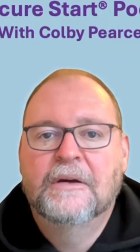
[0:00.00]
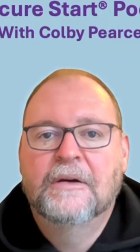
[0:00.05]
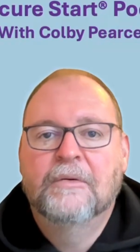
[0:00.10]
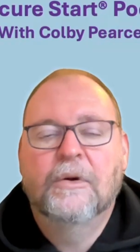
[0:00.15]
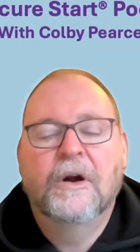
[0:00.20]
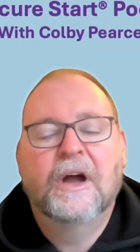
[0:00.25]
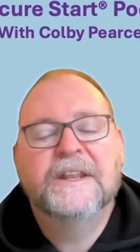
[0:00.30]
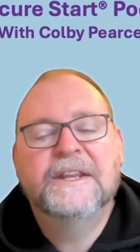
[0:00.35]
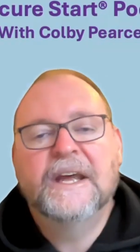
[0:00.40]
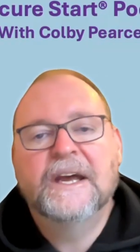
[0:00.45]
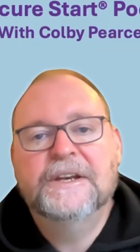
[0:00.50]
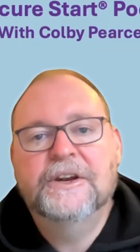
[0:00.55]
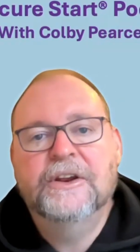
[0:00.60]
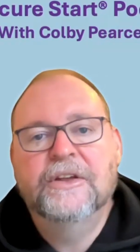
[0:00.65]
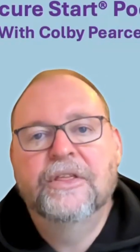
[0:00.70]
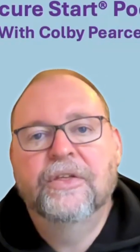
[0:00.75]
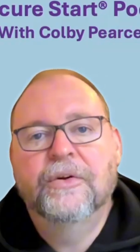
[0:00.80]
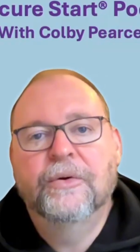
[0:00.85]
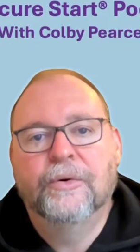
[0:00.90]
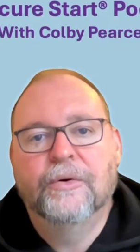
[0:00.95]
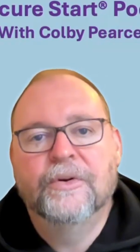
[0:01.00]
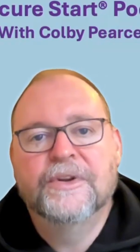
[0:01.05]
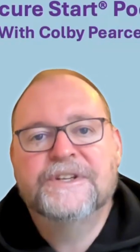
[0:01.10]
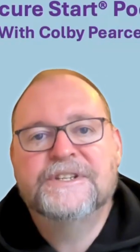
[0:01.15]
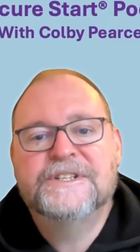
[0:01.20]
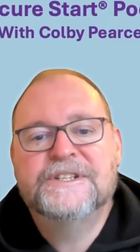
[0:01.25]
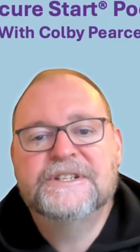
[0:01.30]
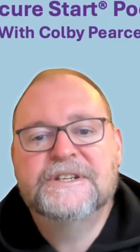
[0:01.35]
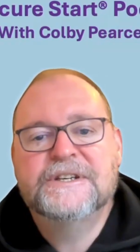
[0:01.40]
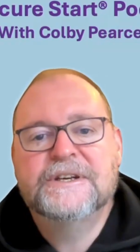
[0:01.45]
Write down your
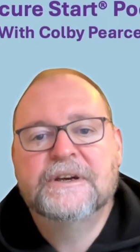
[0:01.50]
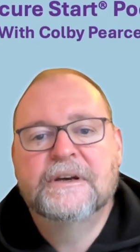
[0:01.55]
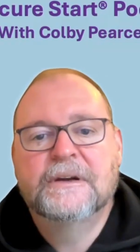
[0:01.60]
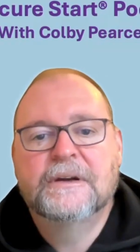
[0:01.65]
thoughts.